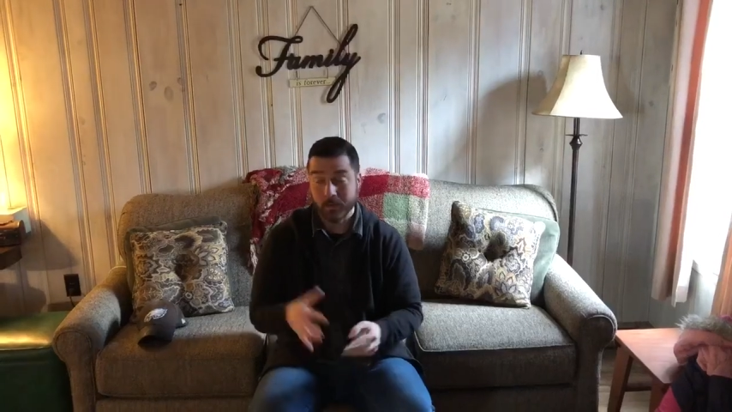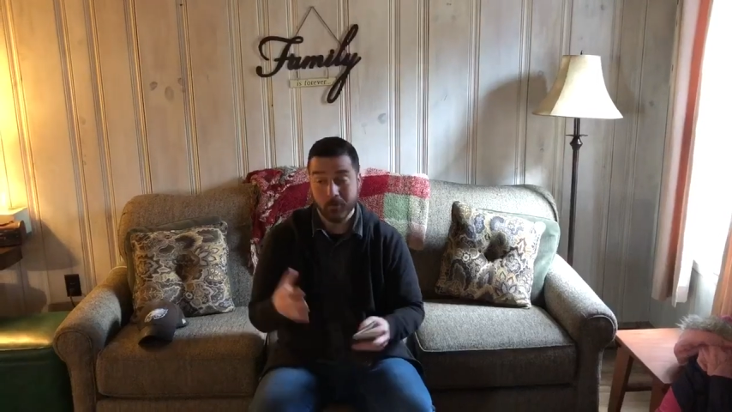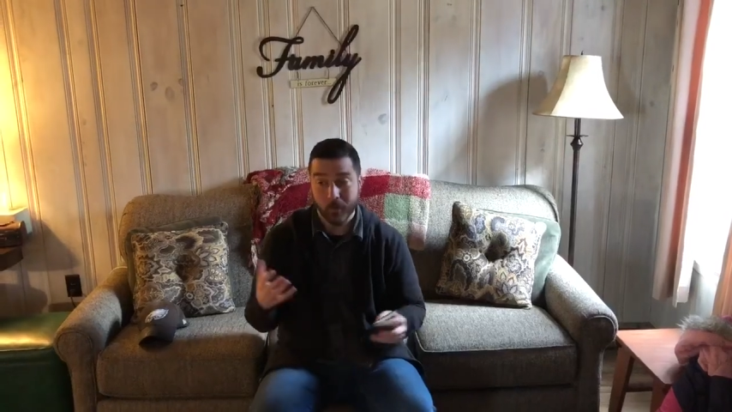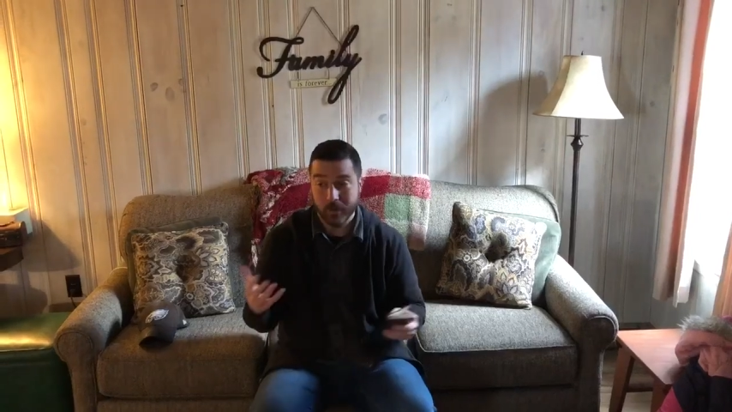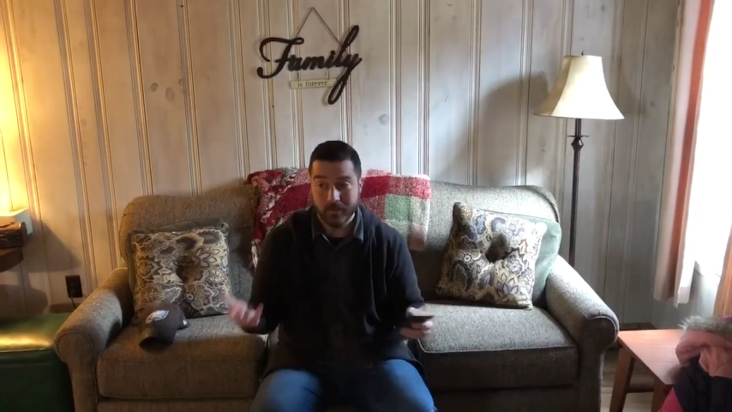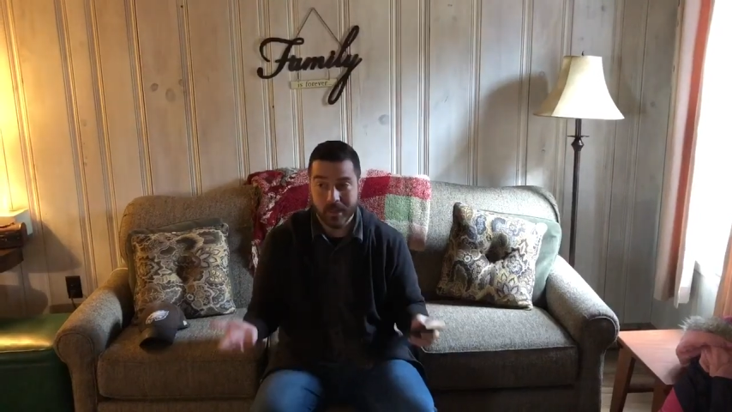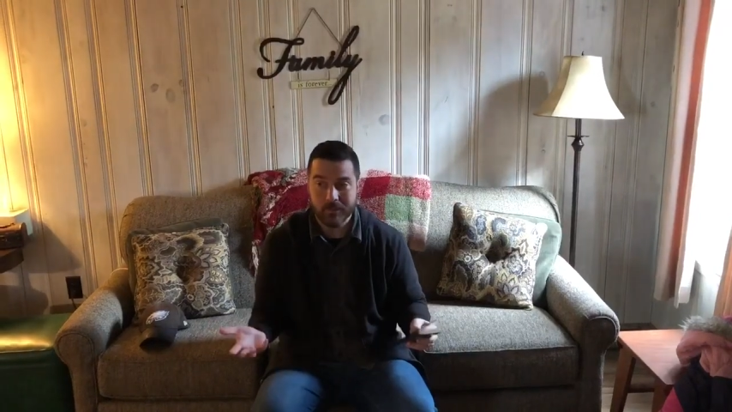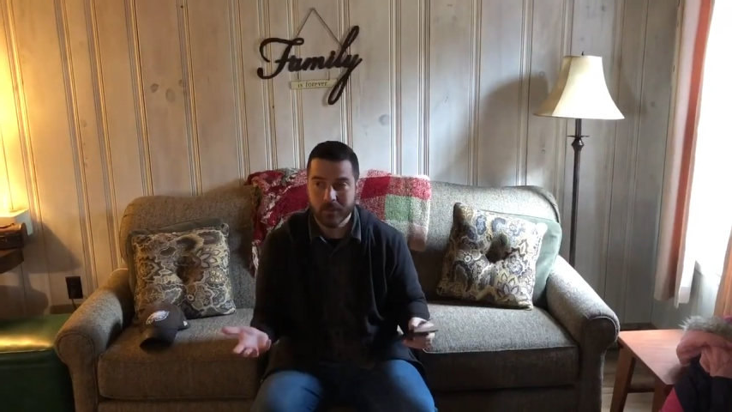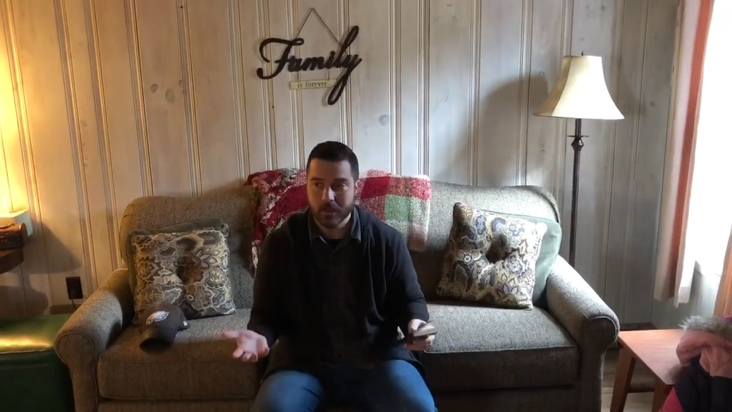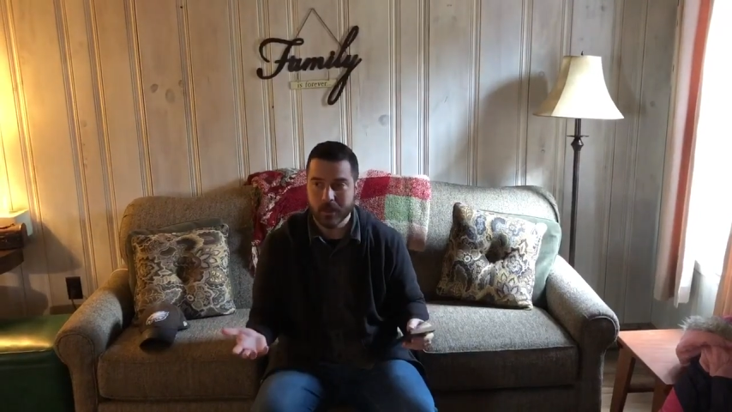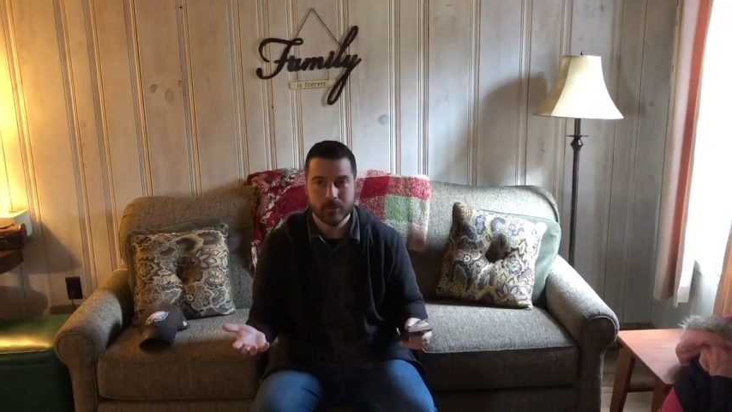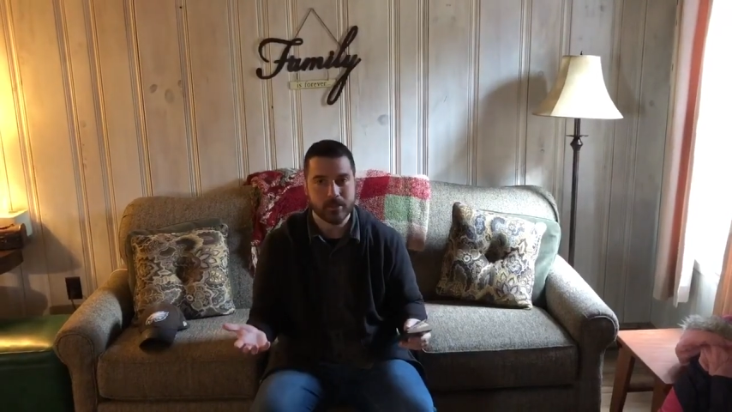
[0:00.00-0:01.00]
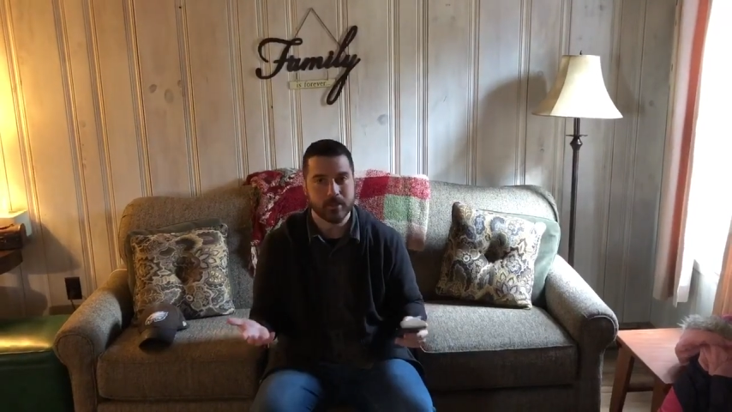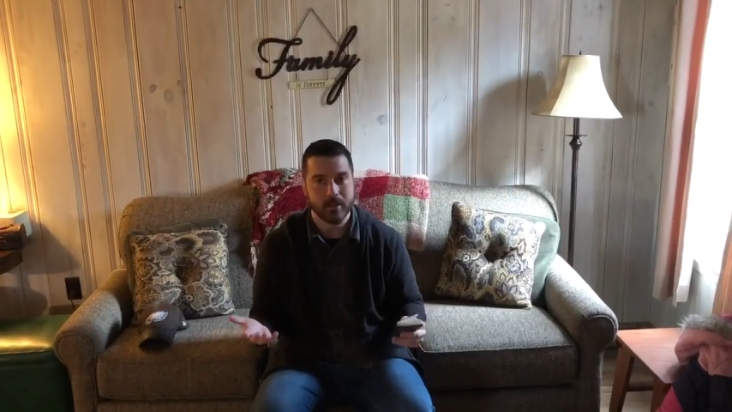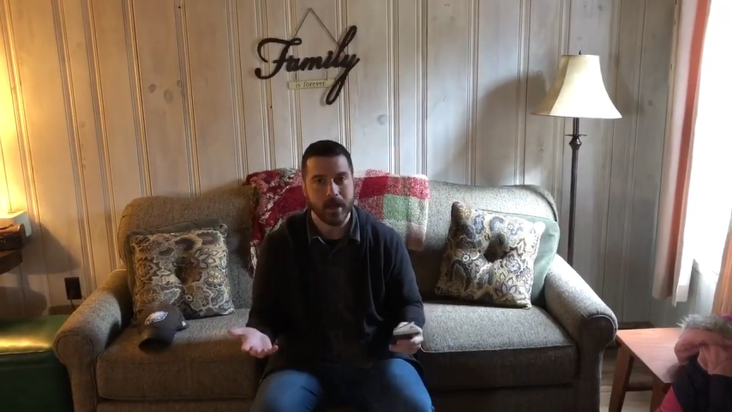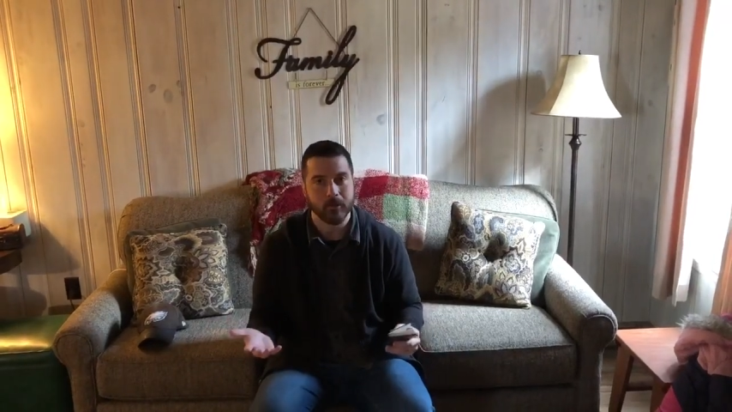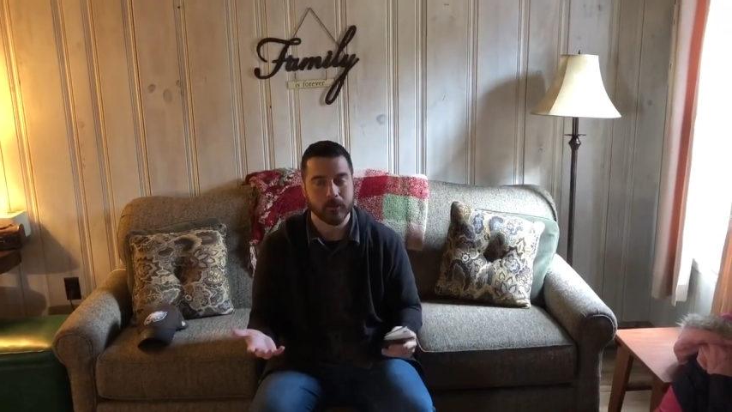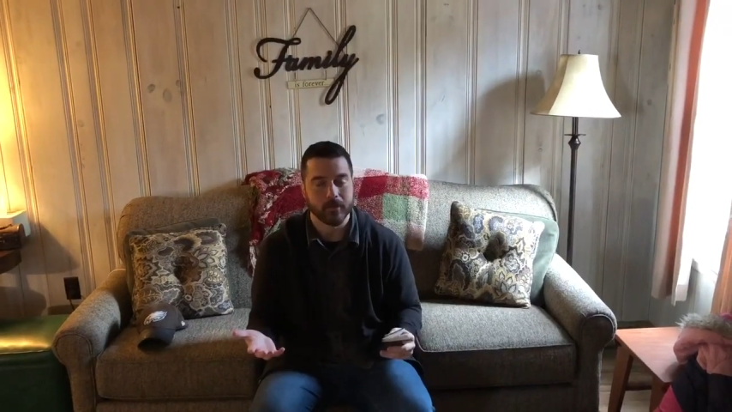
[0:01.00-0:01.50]
And when David comes to
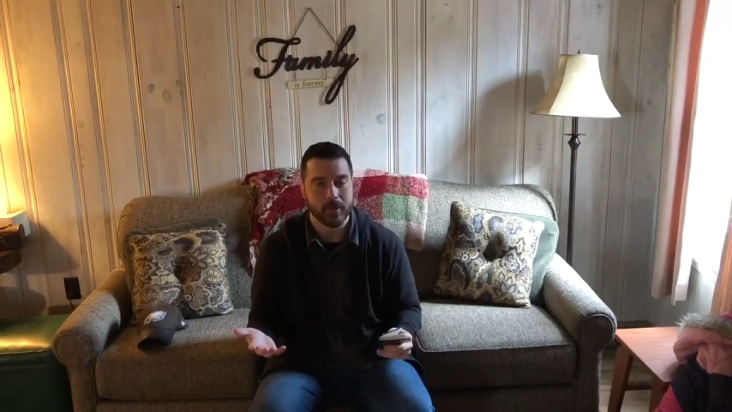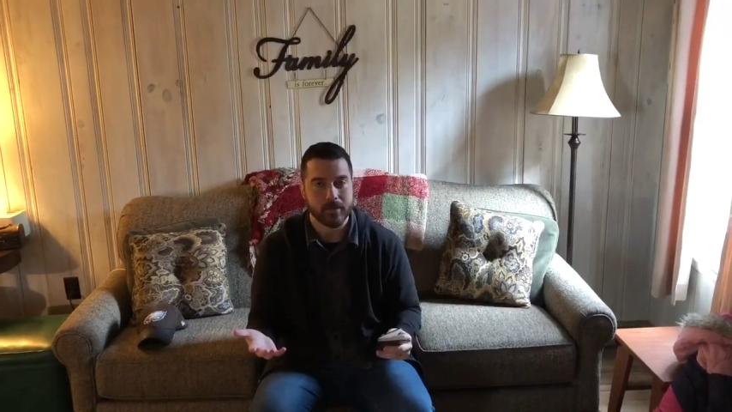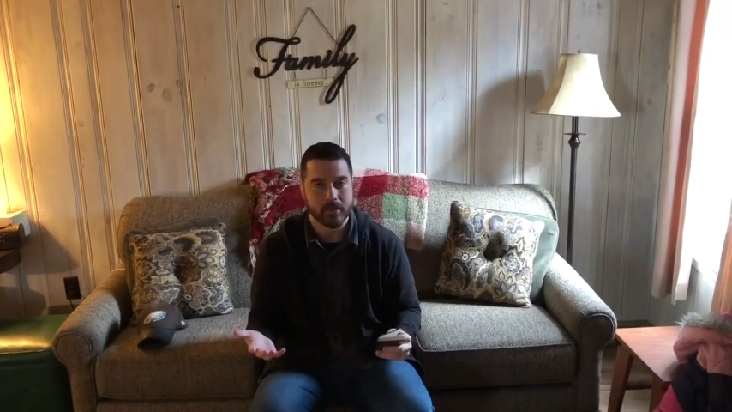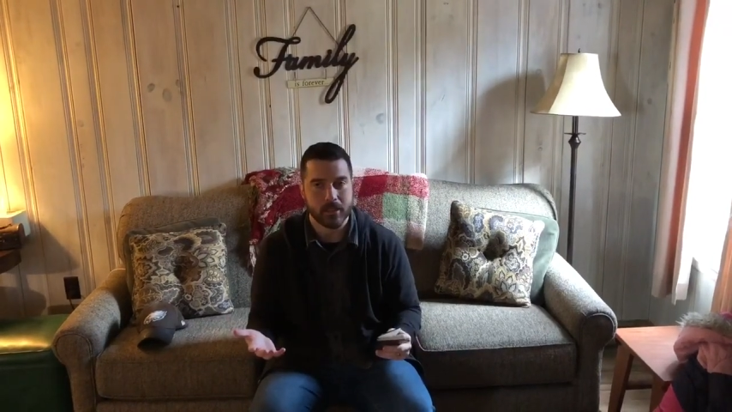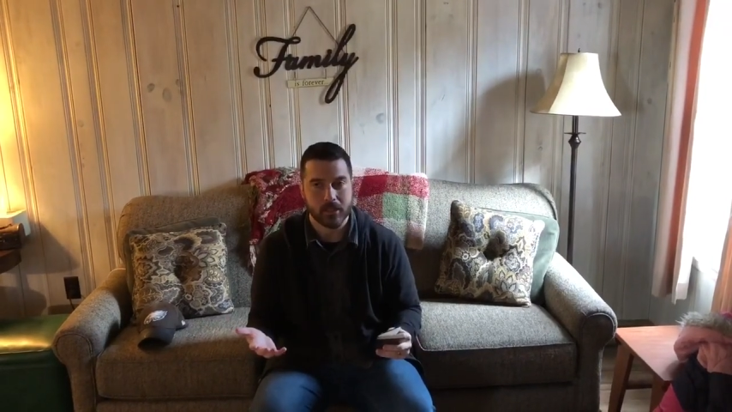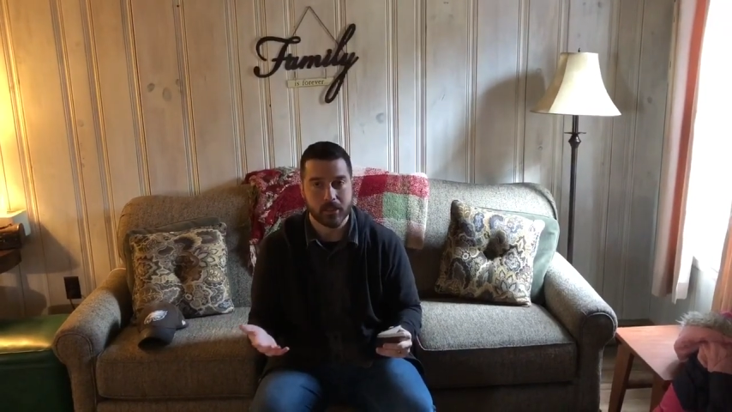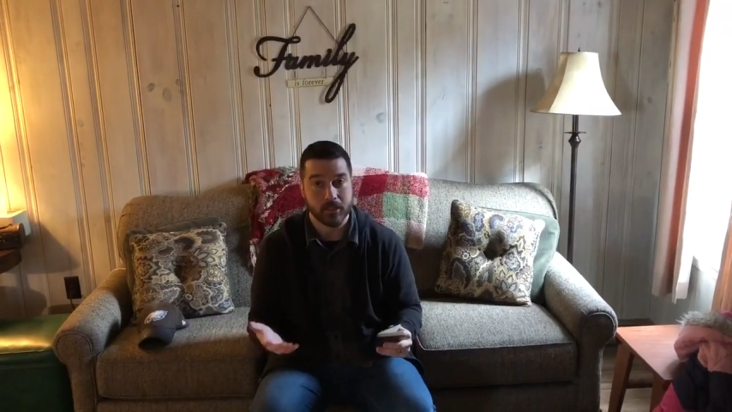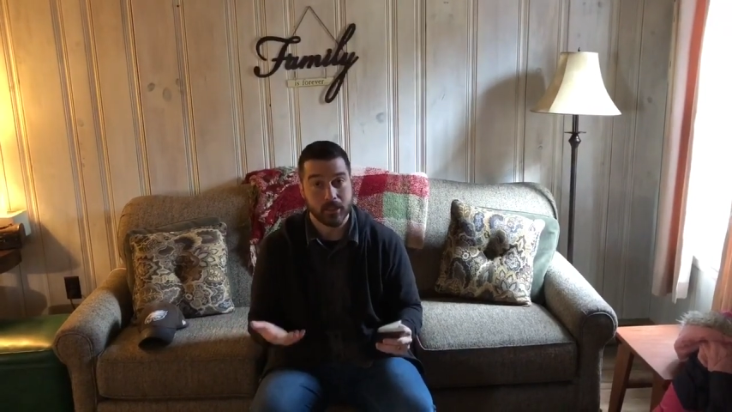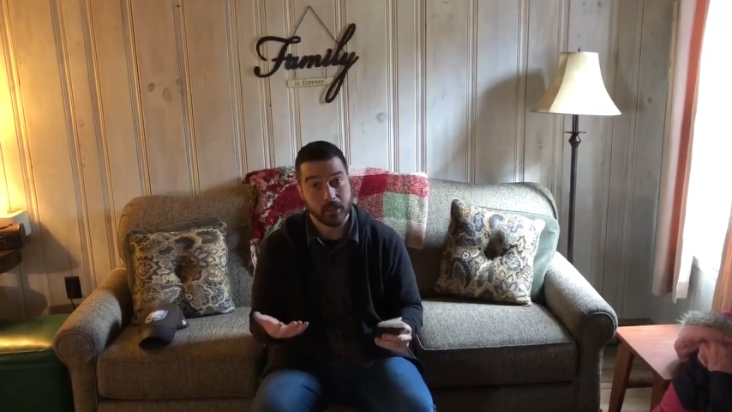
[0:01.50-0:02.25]
that realization,